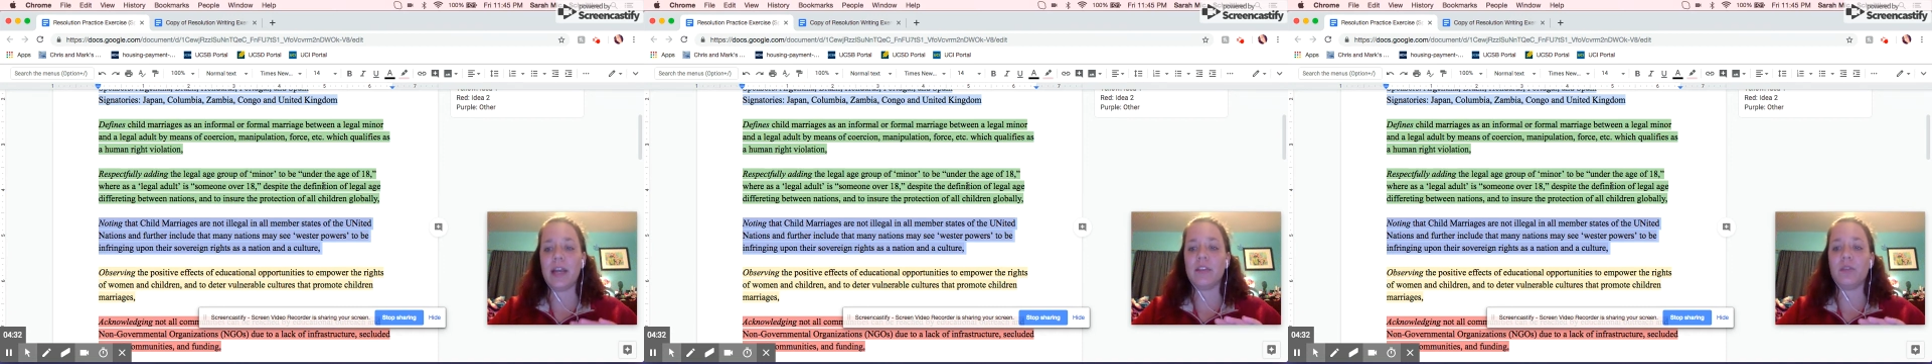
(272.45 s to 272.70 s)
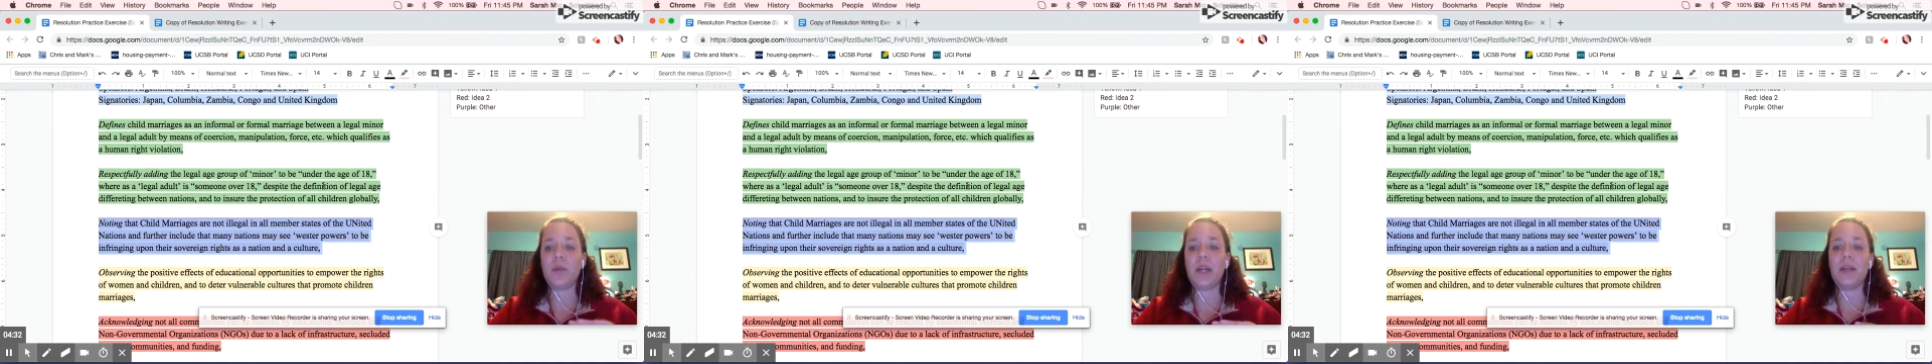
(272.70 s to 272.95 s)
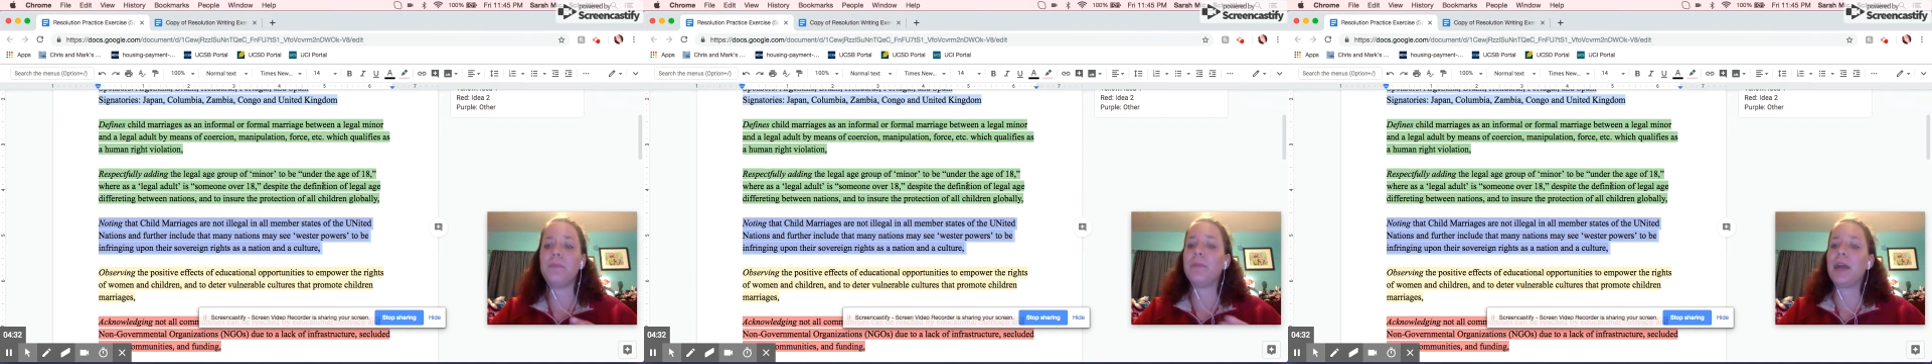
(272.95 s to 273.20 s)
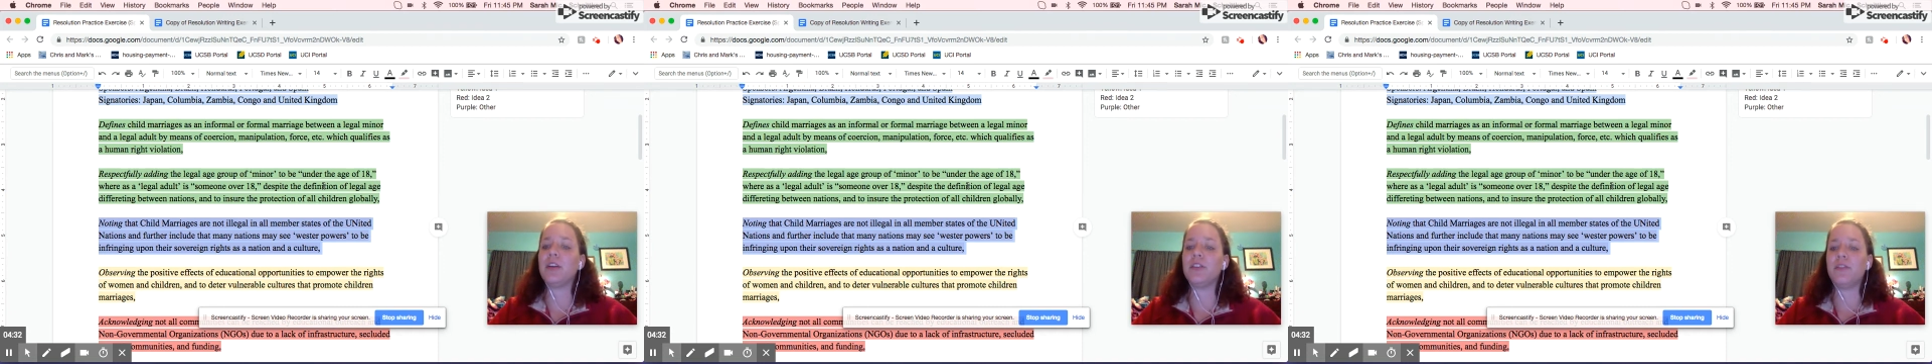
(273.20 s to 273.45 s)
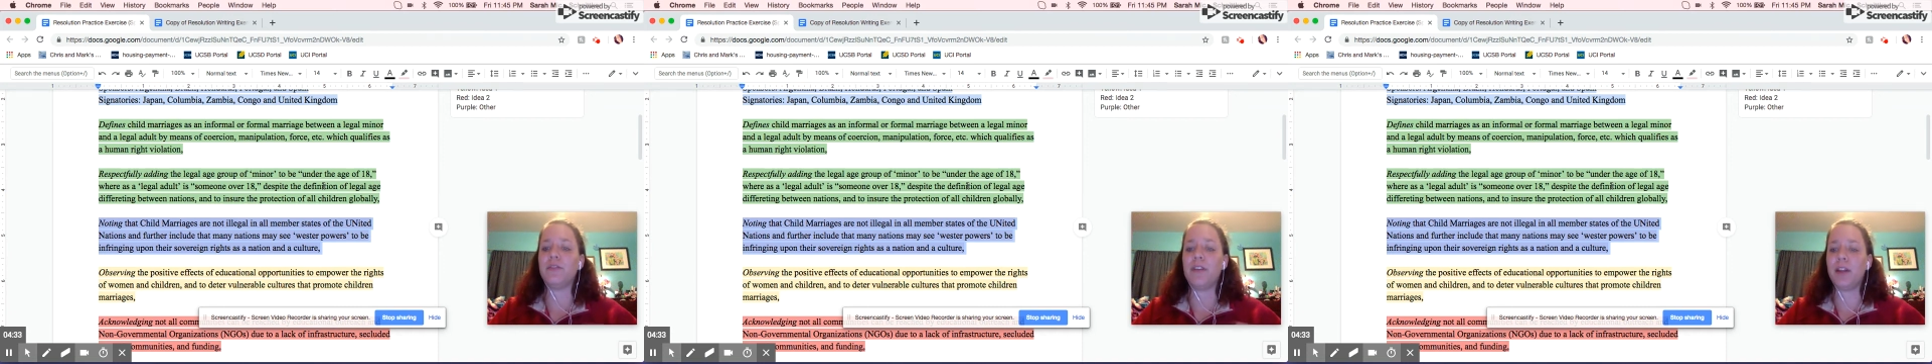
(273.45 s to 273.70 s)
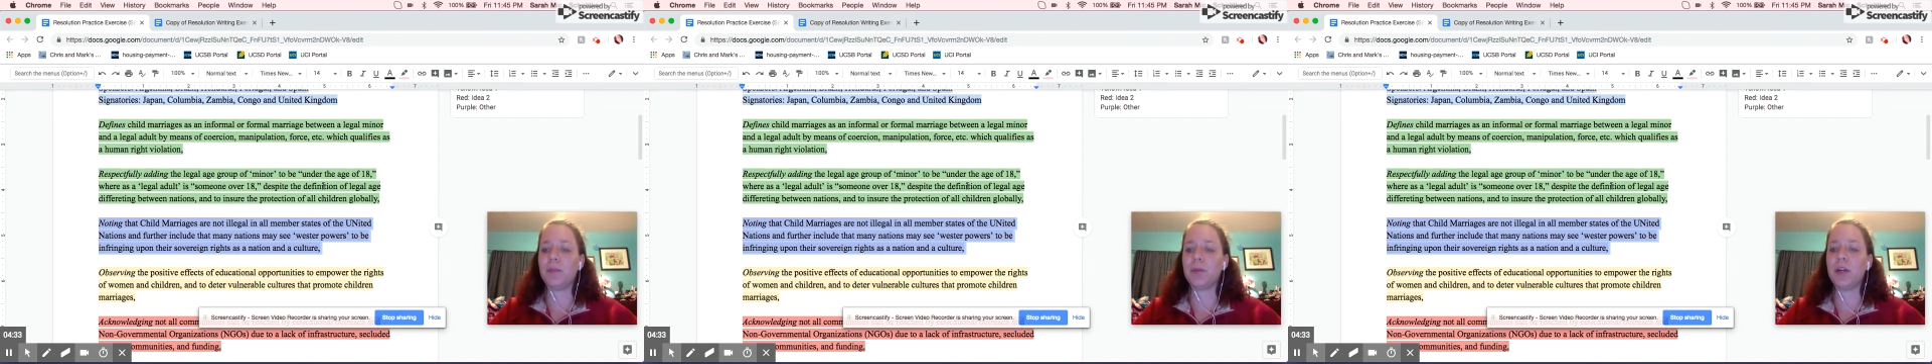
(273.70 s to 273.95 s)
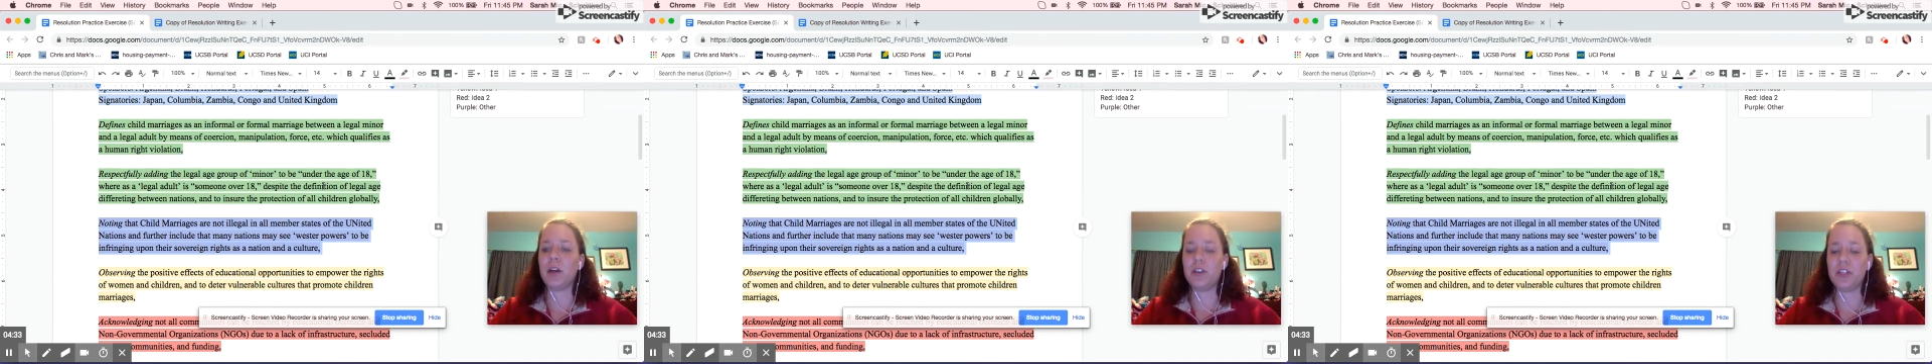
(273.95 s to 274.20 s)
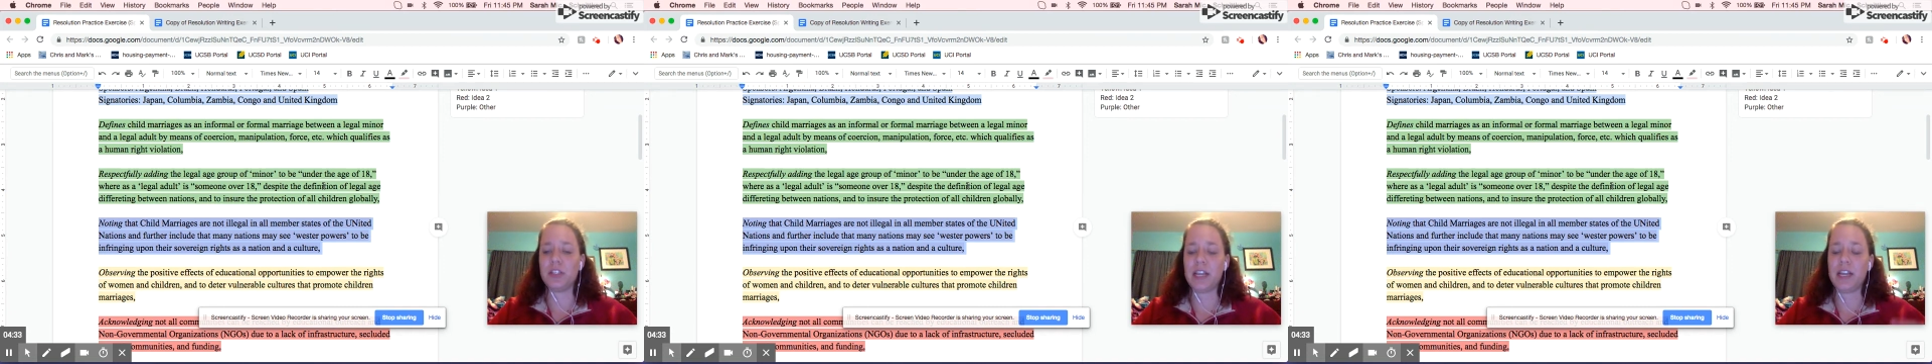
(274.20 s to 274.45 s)
as a way to better develop our
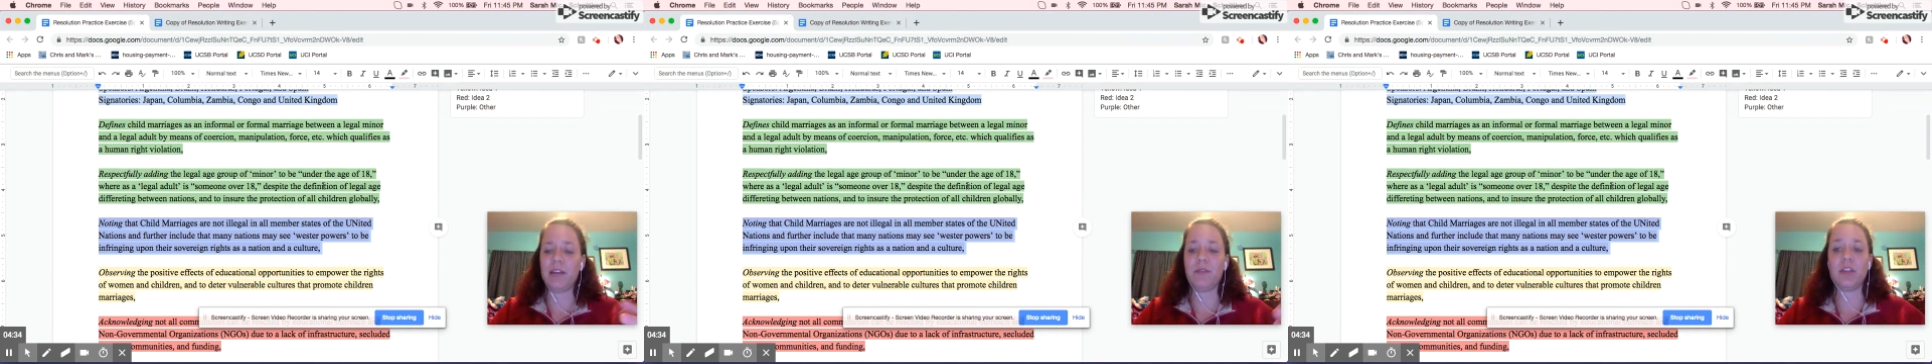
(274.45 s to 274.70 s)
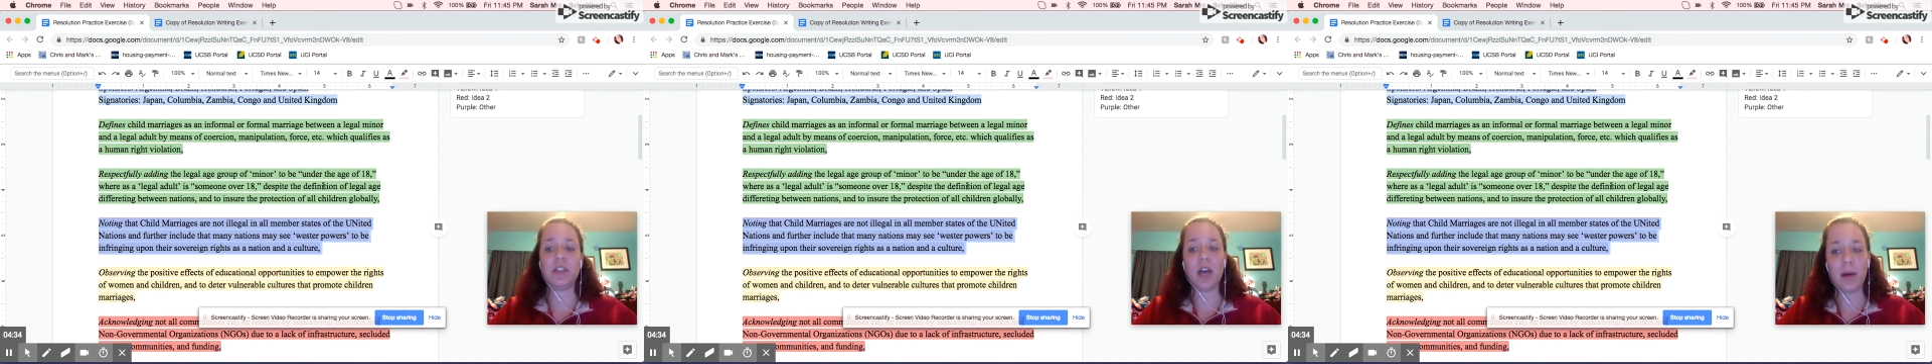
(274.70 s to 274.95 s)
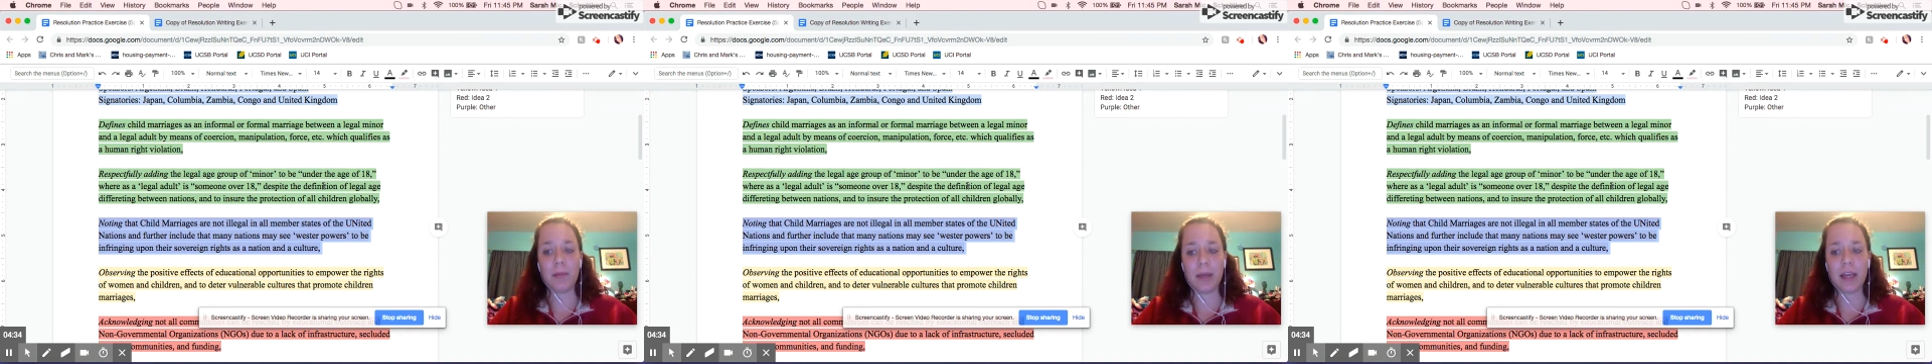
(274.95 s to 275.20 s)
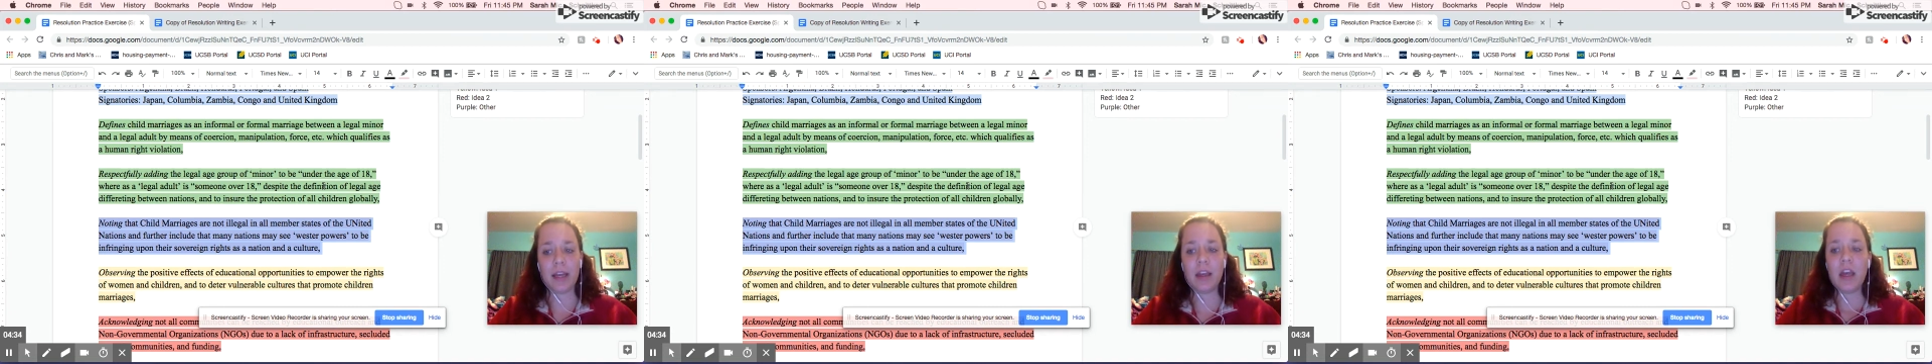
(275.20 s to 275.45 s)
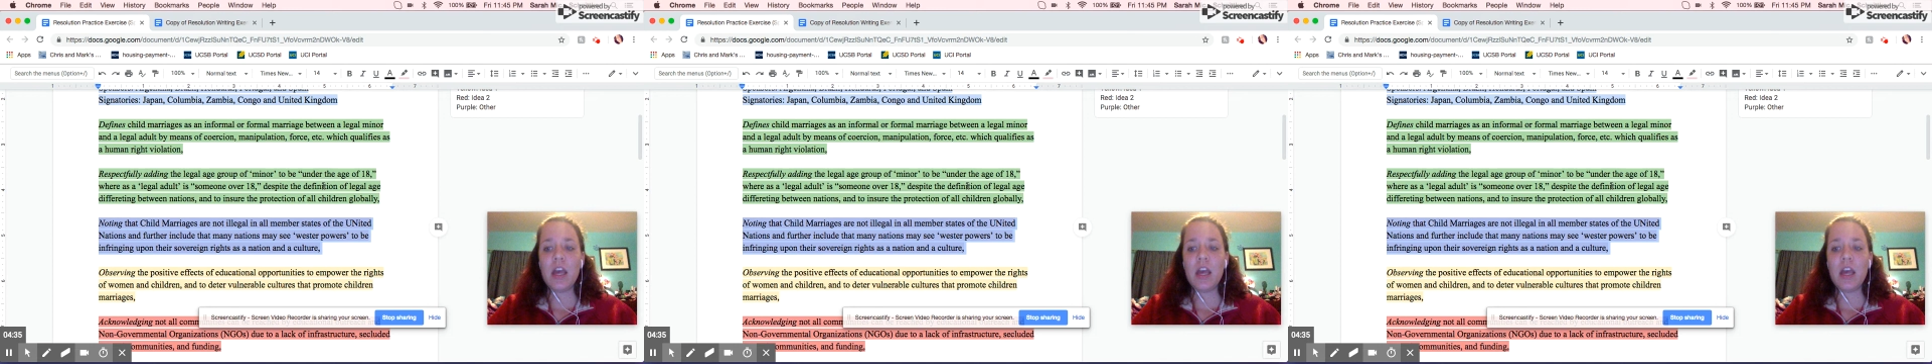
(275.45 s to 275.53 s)
understanding of the topic.